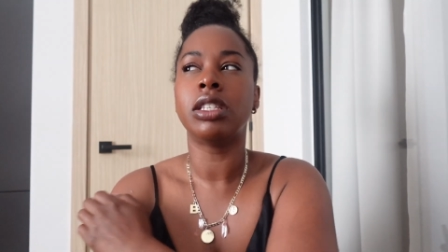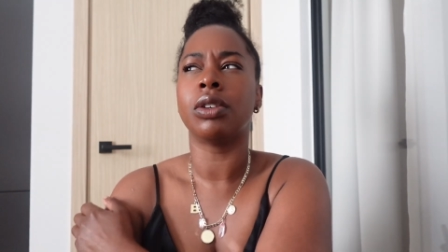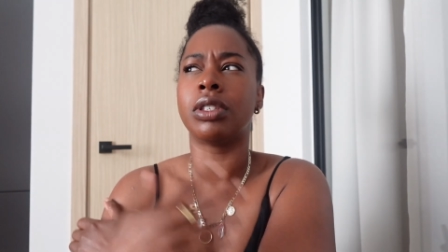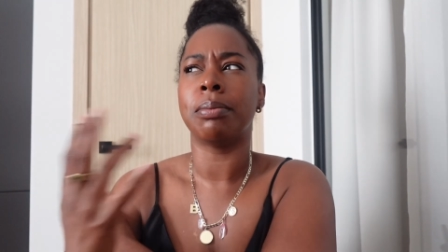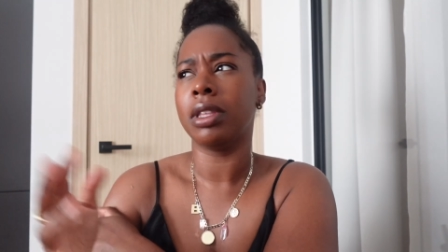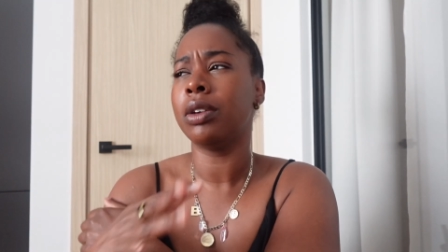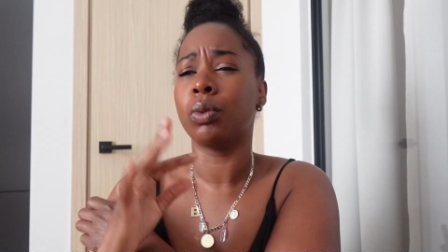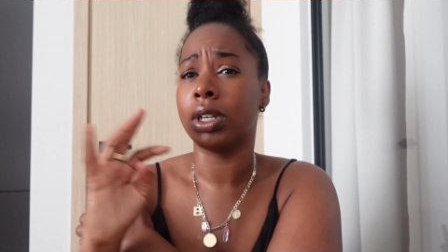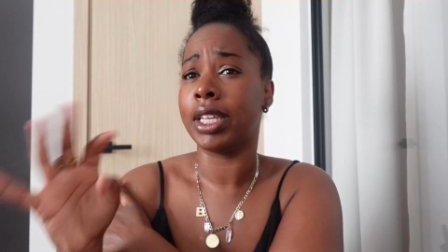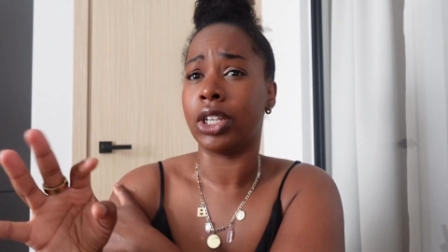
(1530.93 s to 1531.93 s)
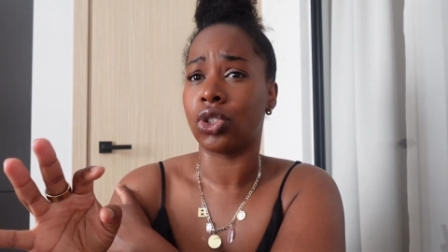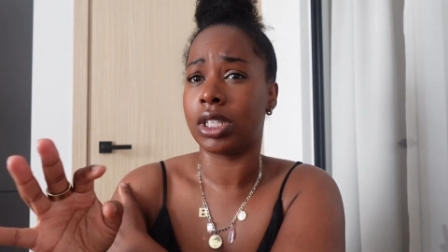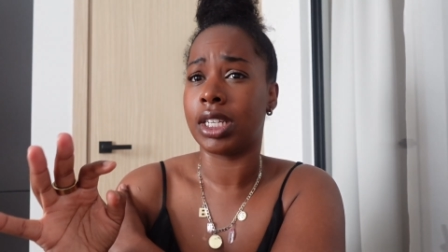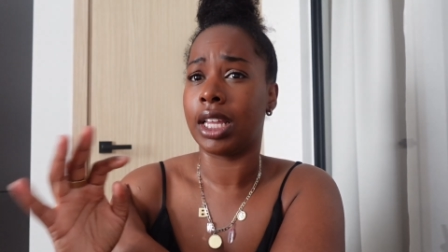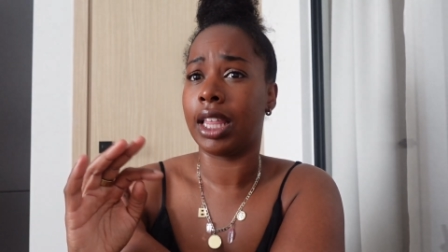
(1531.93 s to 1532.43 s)
So something really
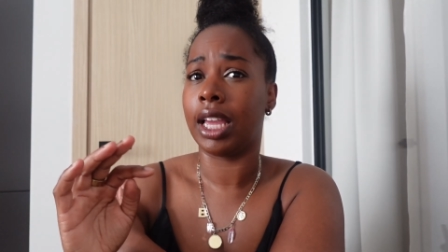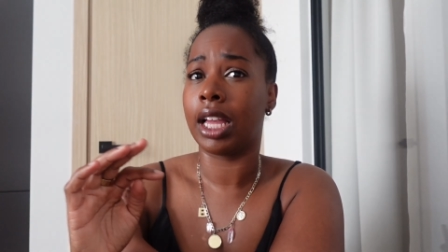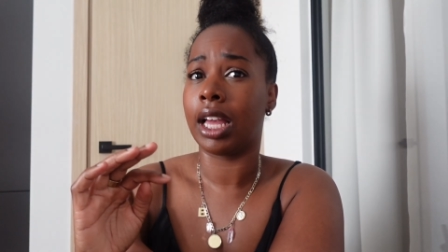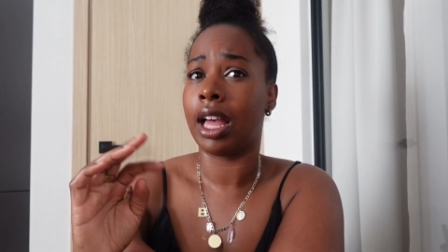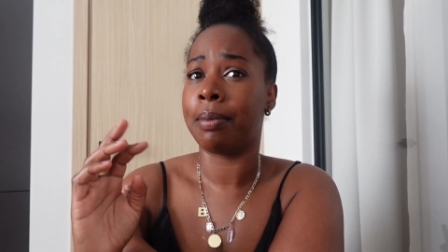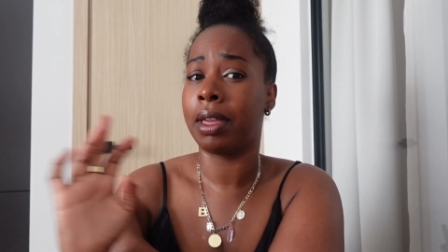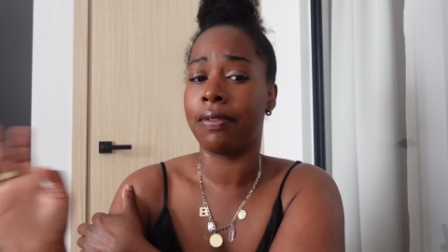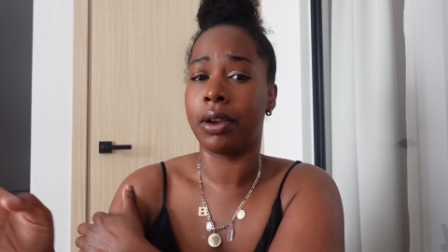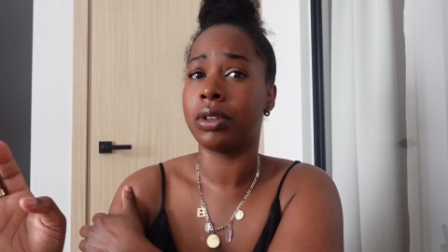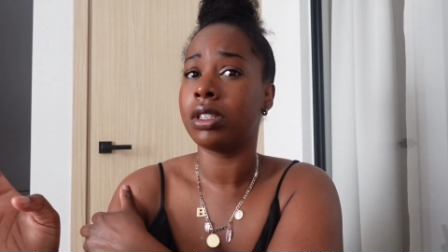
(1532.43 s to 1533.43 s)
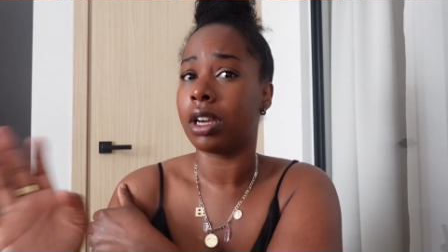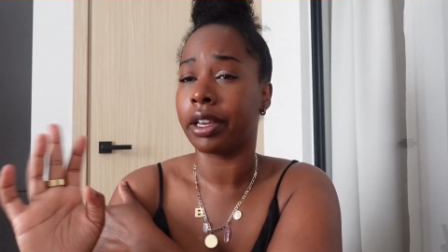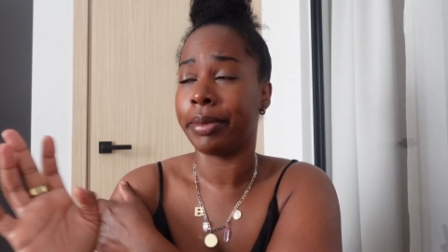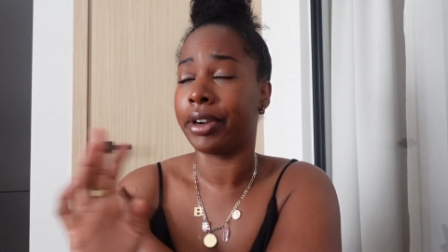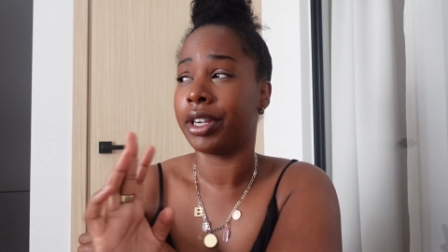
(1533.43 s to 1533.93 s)
interesting, like I'm like, if there was a
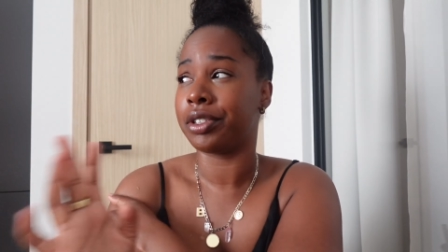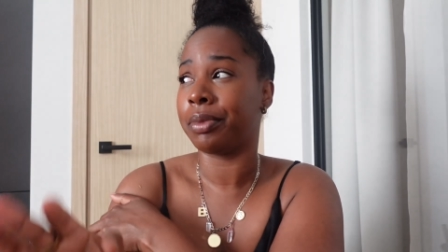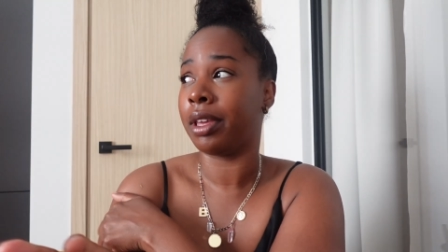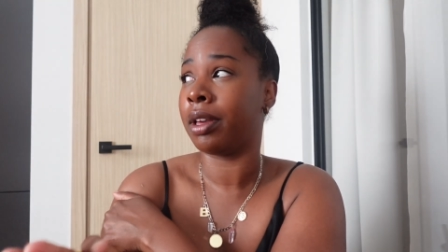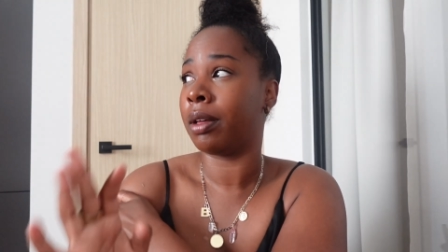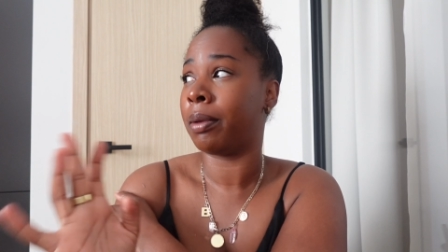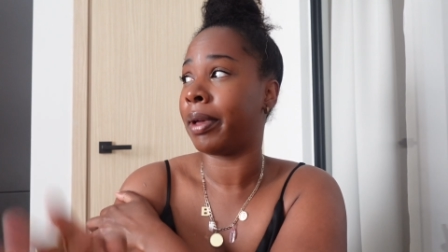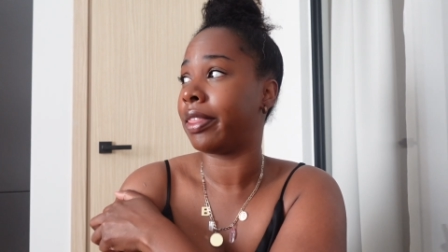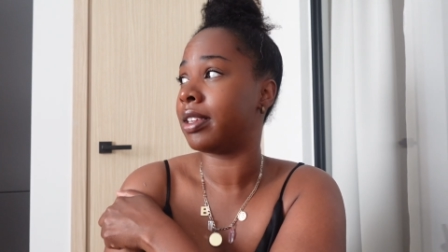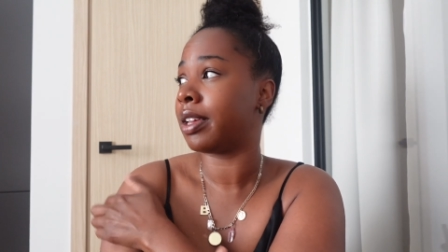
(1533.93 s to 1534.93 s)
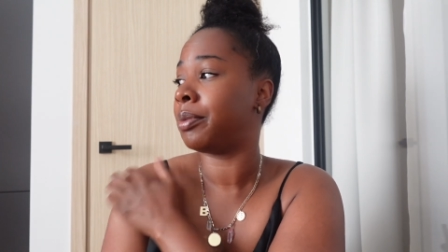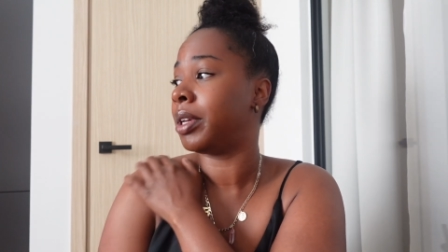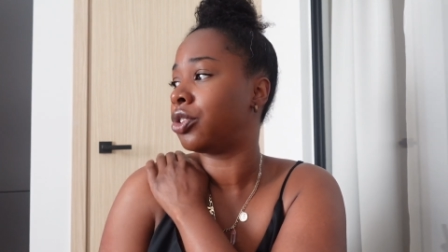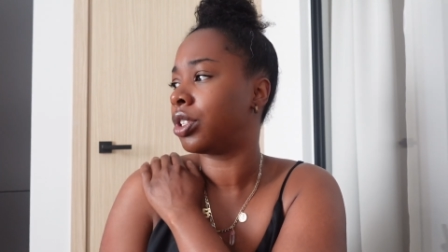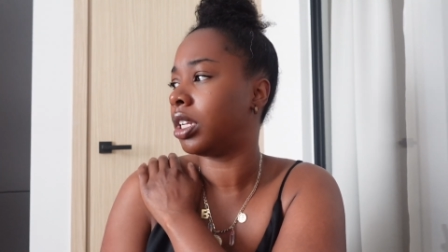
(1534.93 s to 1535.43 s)
documentary or something about this, I would be
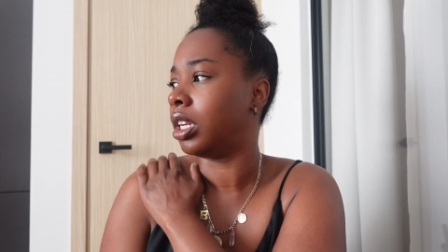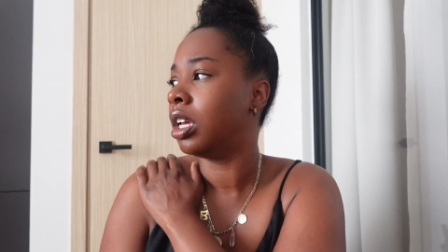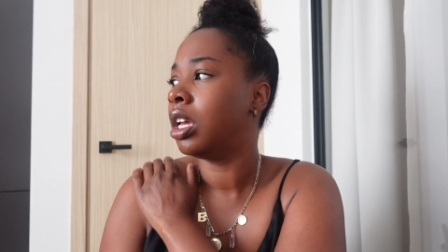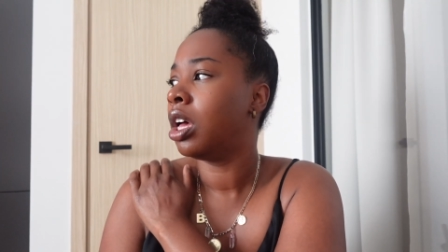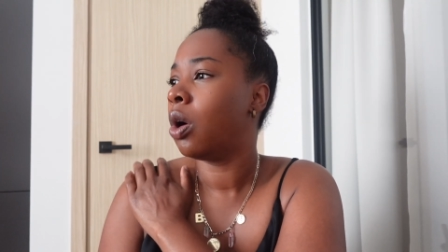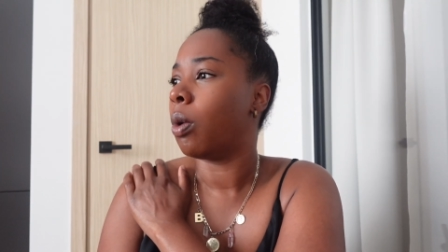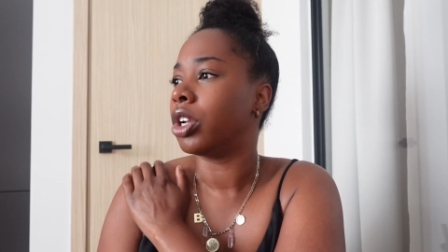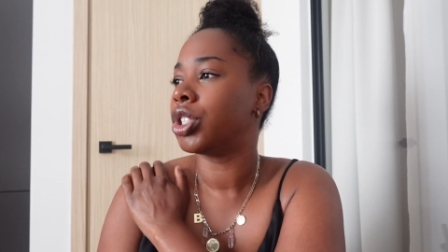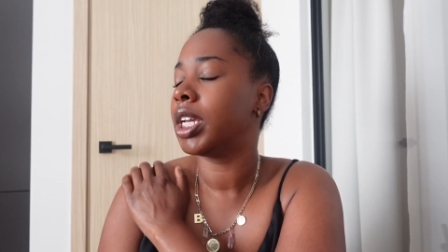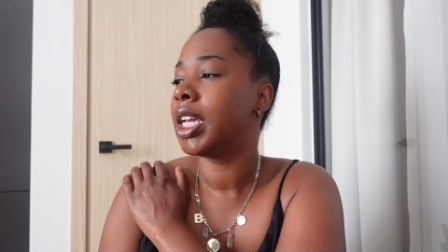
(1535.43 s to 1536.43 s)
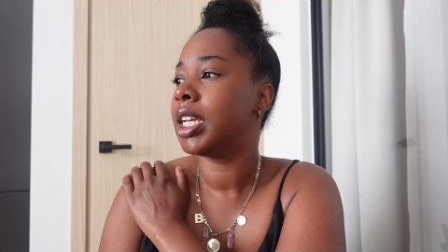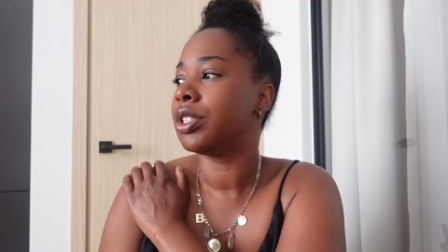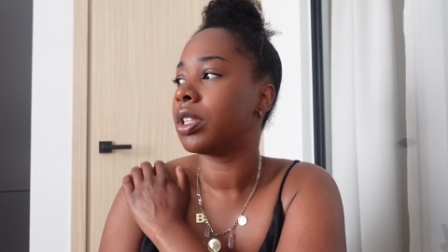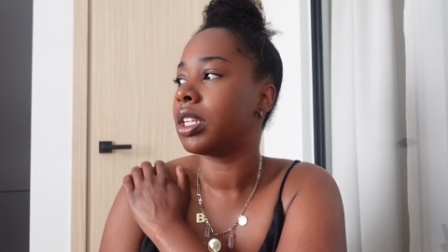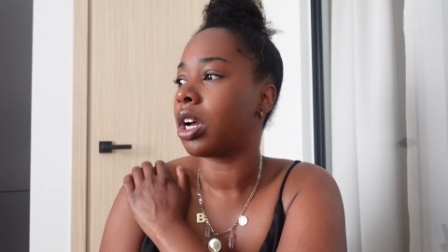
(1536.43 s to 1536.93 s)
interested in watching it. And
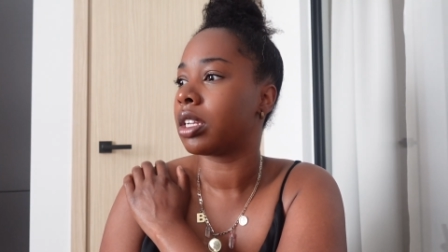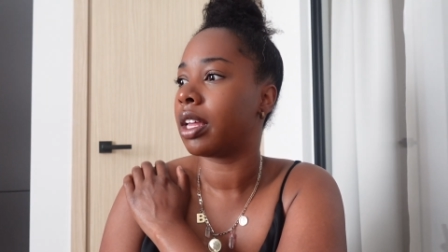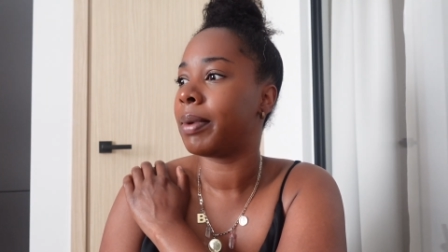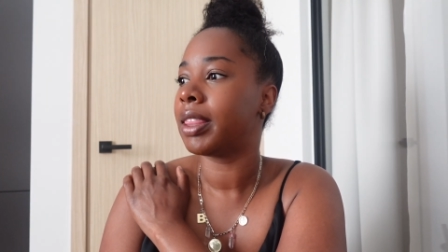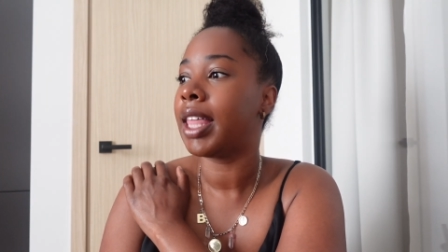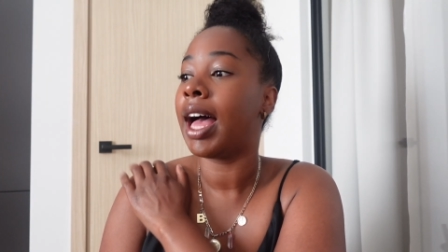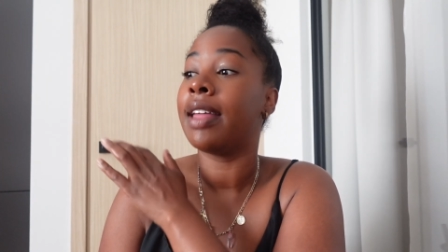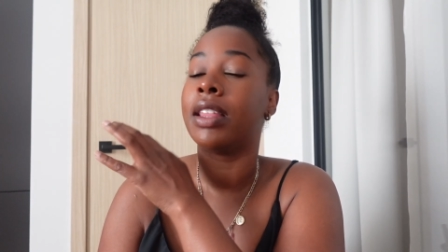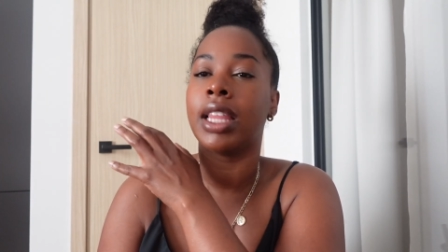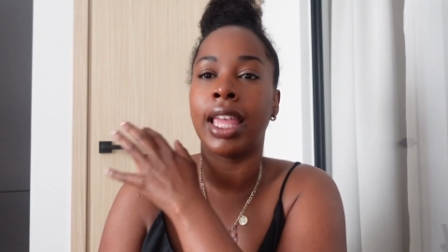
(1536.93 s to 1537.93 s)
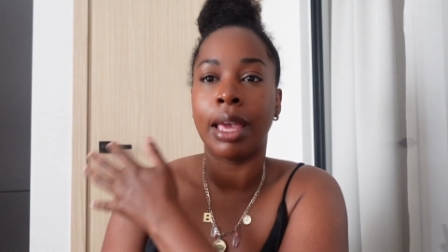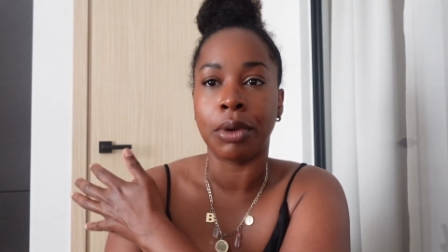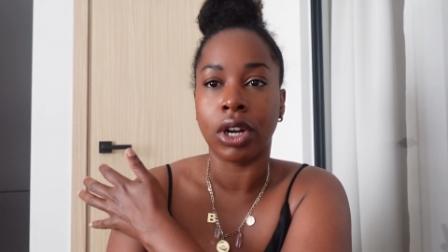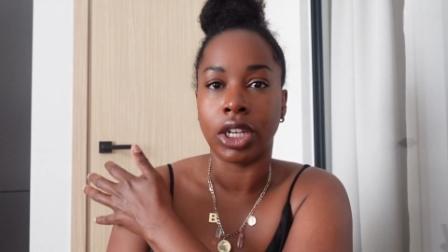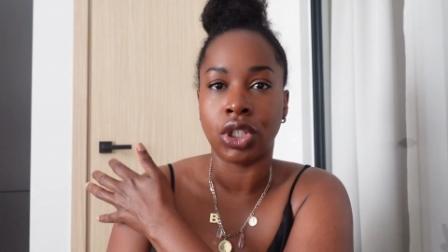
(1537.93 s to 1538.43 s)
so they talked a lot about that, and then like
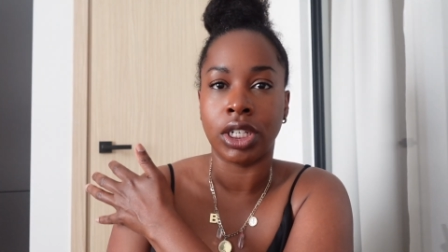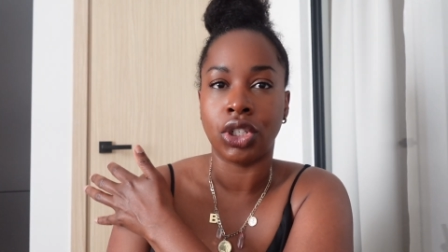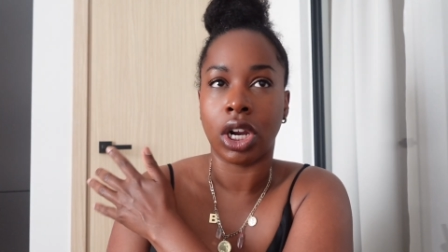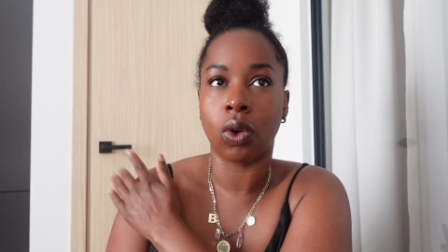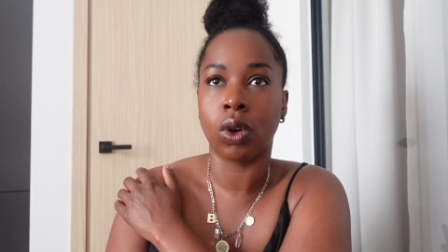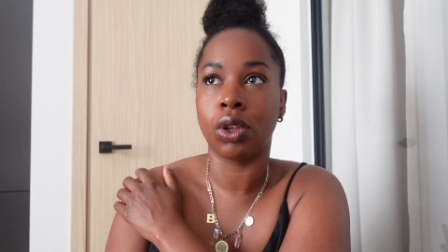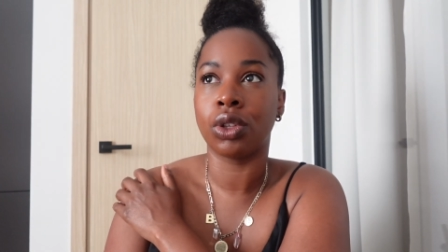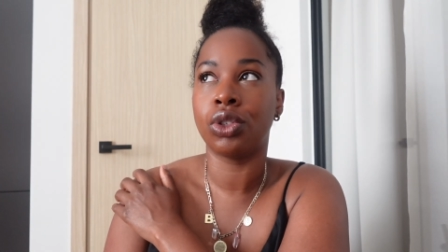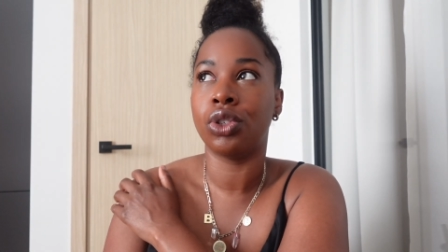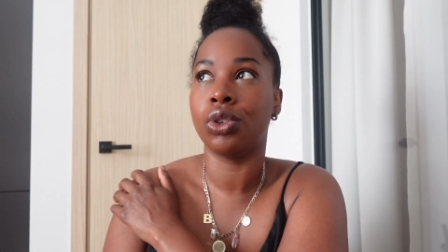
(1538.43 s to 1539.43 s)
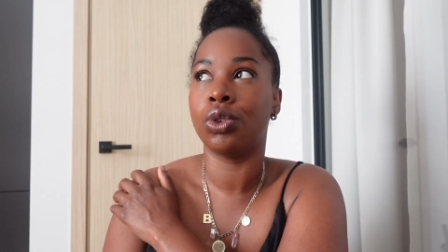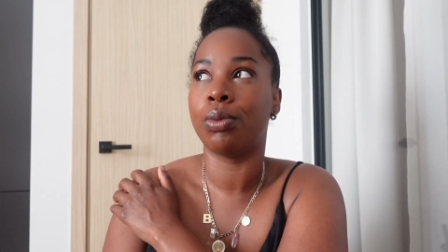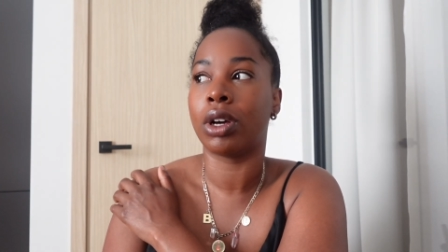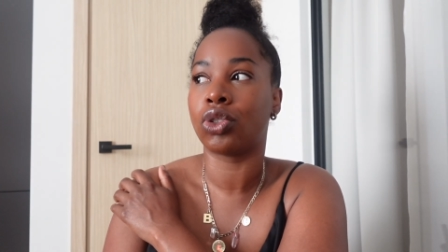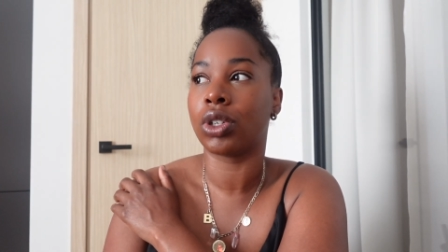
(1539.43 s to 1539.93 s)
immigration in general to
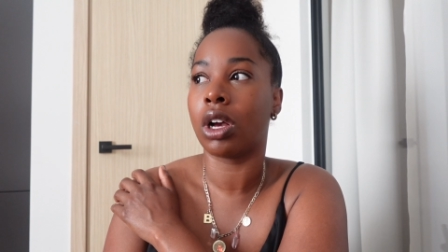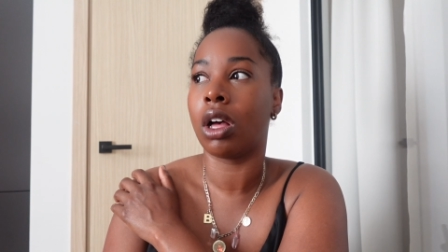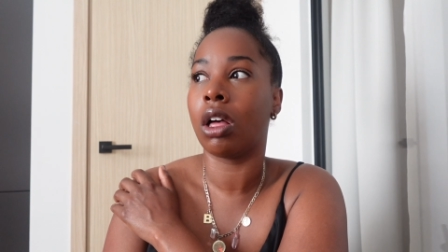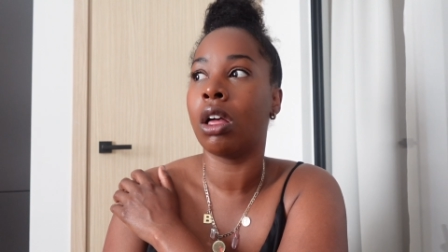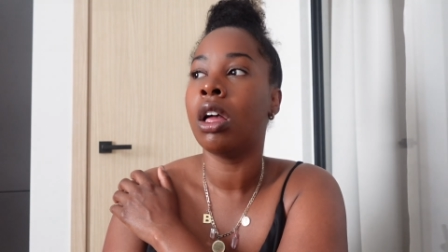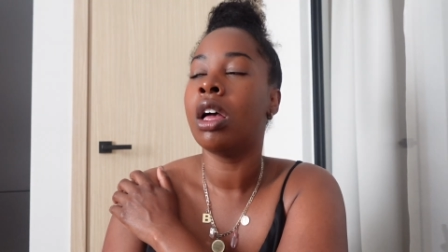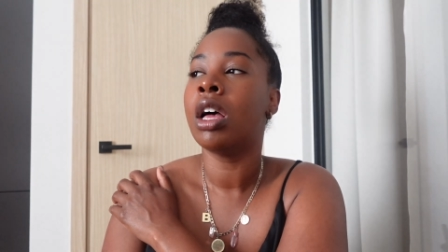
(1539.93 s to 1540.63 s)
Montreal